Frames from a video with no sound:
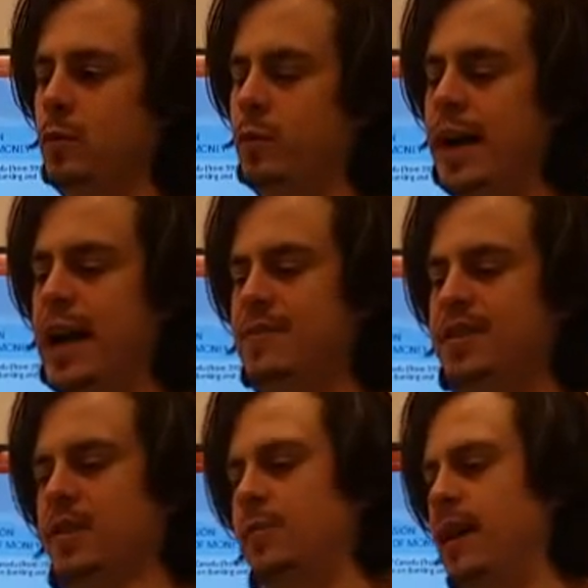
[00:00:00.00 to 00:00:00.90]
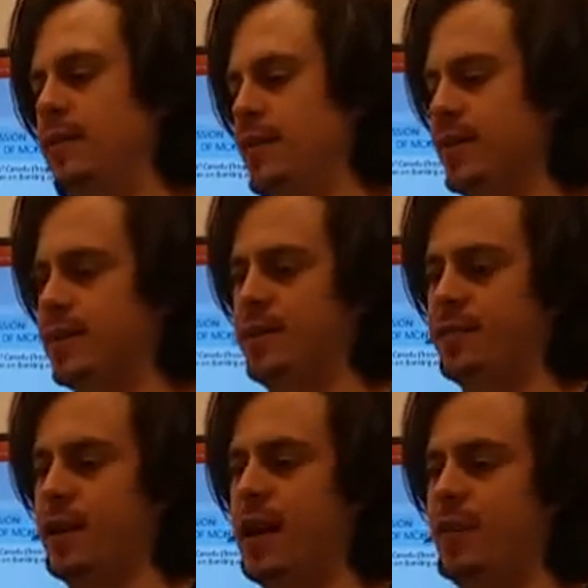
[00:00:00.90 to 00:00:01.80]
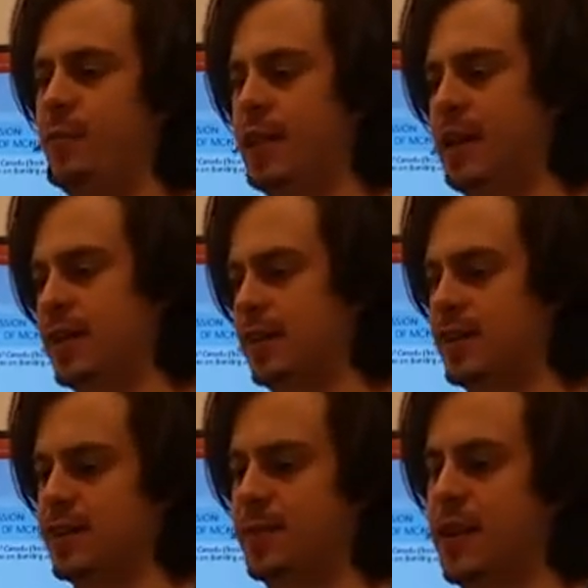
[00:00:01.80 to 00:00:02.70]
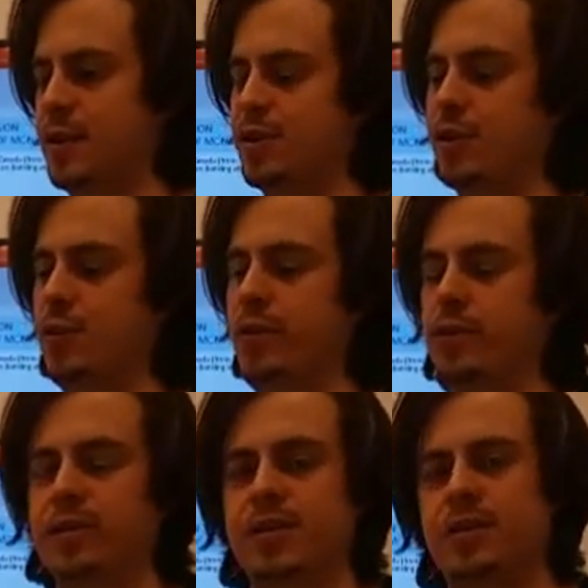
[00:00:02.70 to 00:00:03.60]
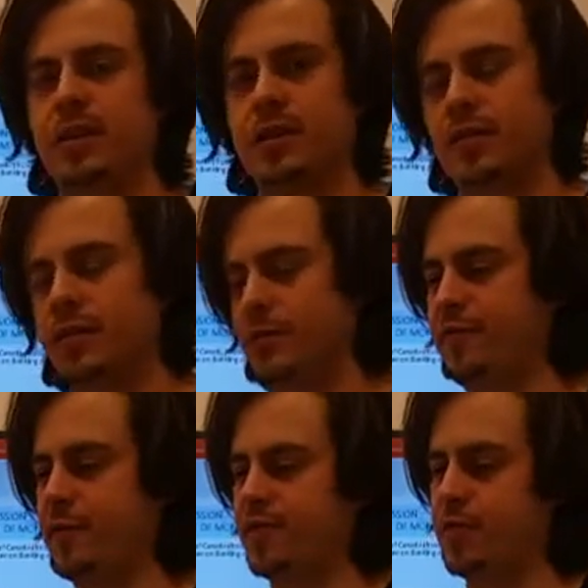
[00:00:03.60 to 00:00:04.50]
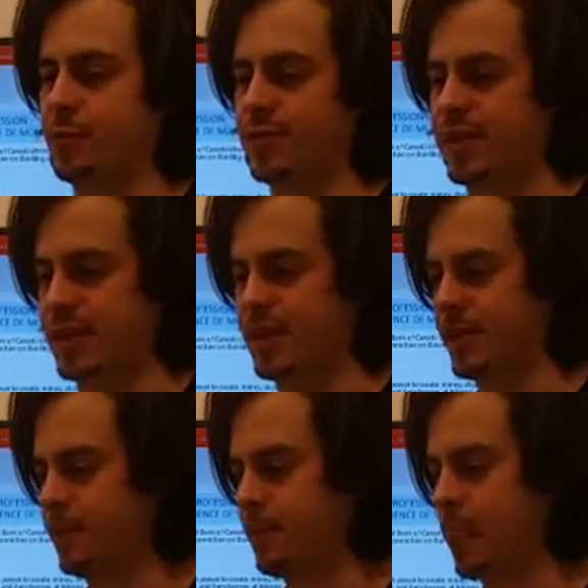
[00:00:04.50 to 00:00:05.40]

We have some evidence for how the banking system actually works from a few sources.